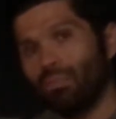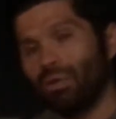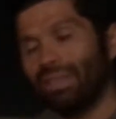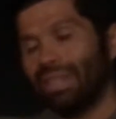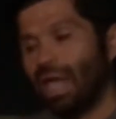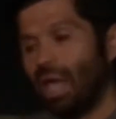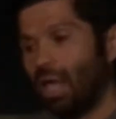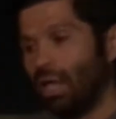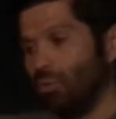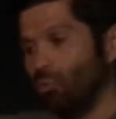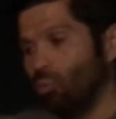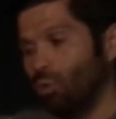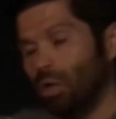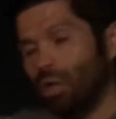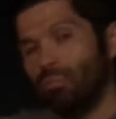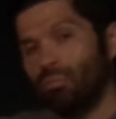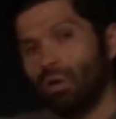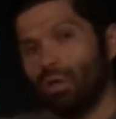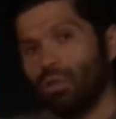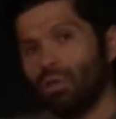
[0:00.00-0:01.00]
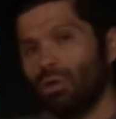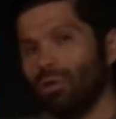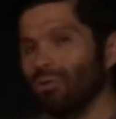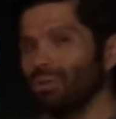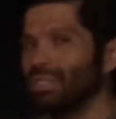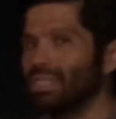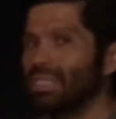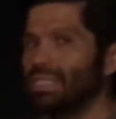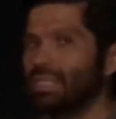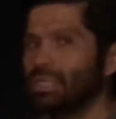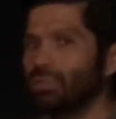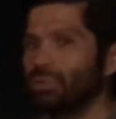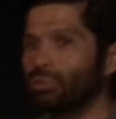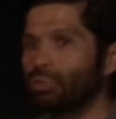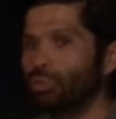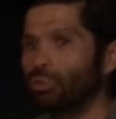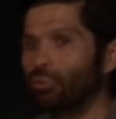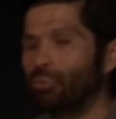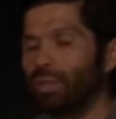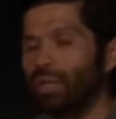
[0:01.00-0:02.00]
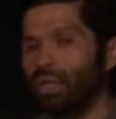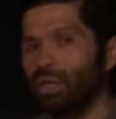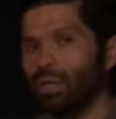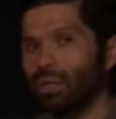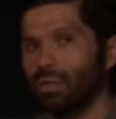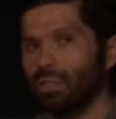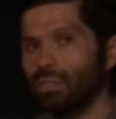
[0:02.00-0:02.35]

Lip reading: But that 1-month goal is still too big,